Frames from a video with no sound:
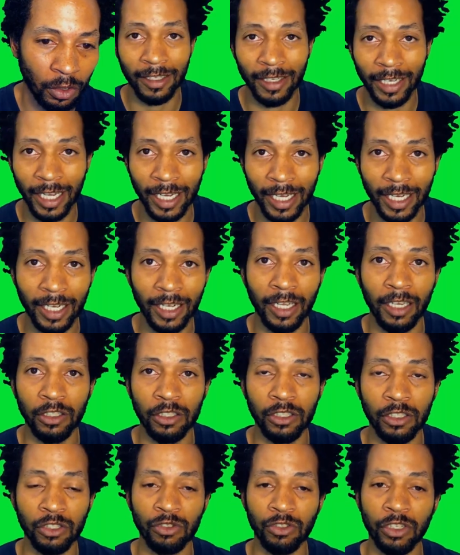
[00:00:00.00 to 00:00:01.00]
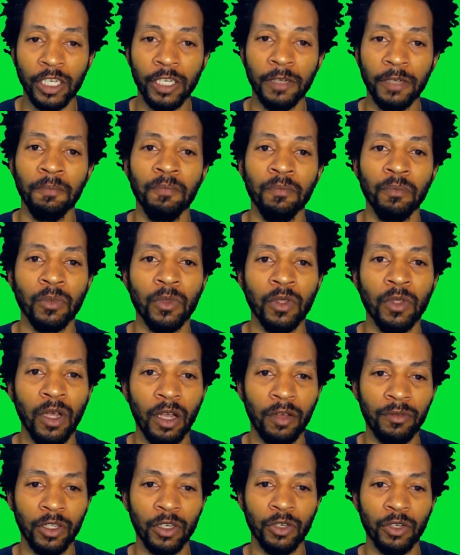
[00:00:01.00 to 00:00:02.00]
that color screen
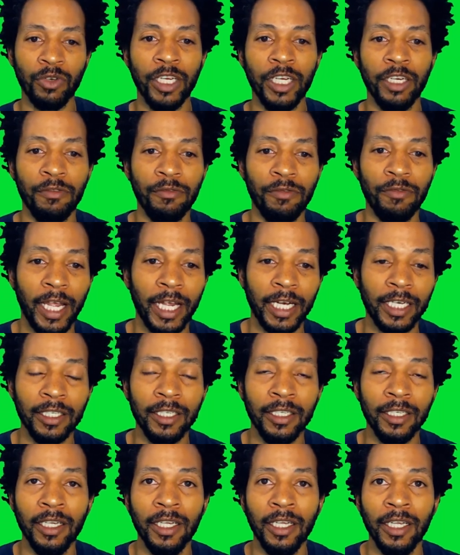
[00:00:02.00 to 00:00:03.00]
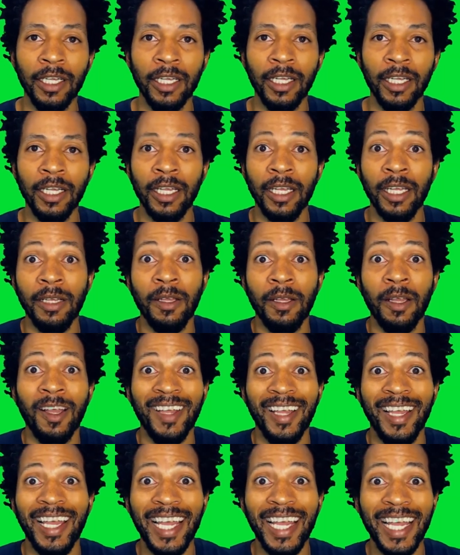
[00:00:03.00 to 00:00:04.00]
of the green effect.
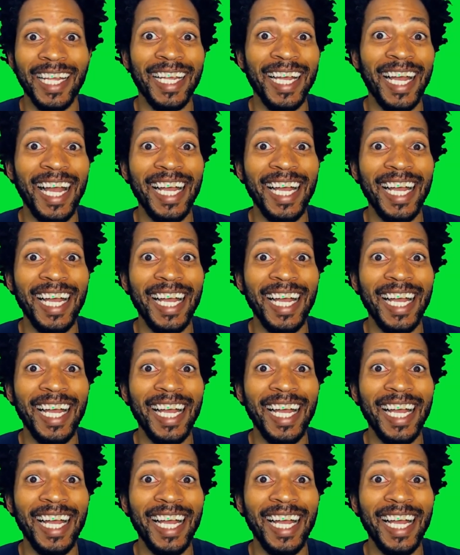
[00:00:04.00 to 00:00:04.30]
Hey guys,